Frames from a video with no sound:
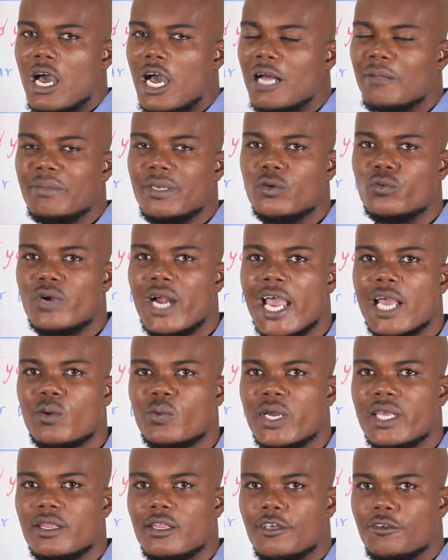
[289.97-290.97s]
I'll be right
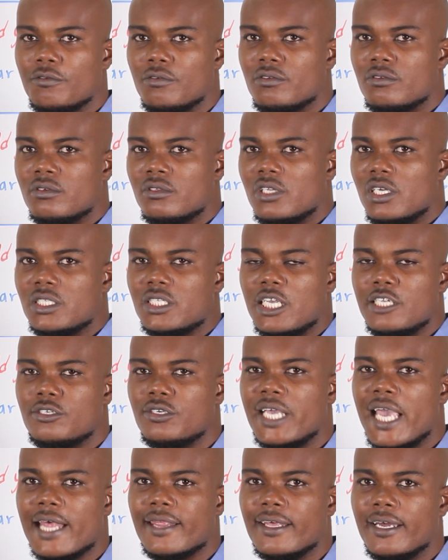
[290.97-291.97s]
with you. Let's say it
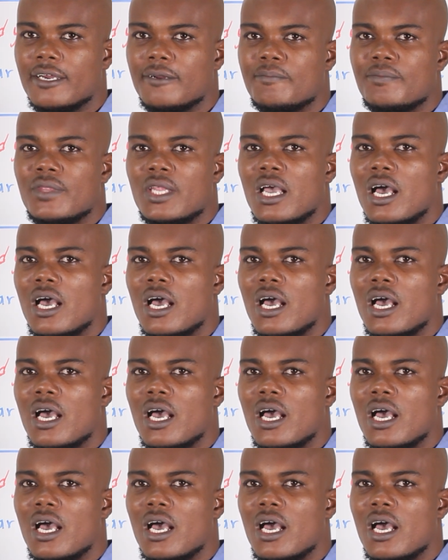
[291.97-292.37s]
together.